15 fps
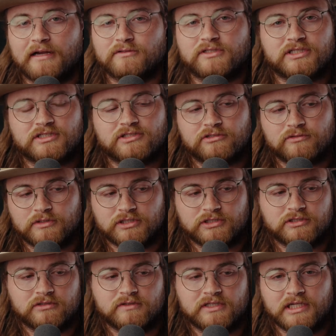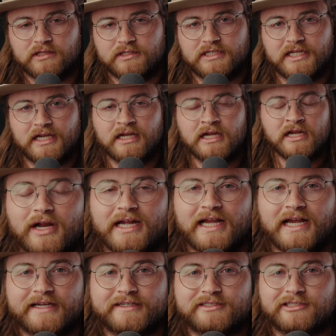I was just doing a shoot the other day where I
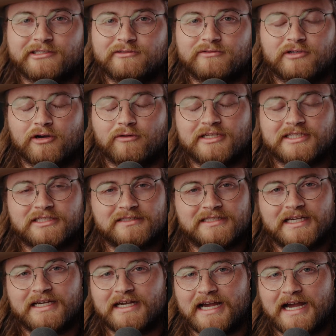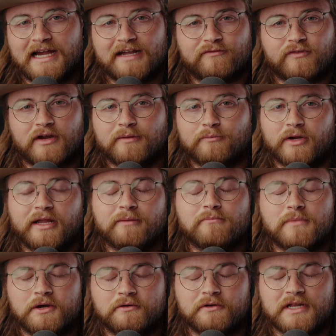had to go into the high frame rate
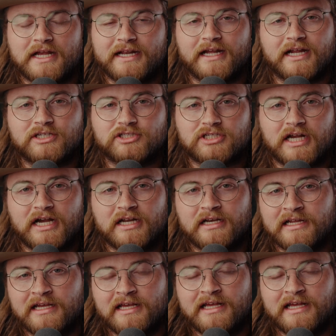mode, and I shot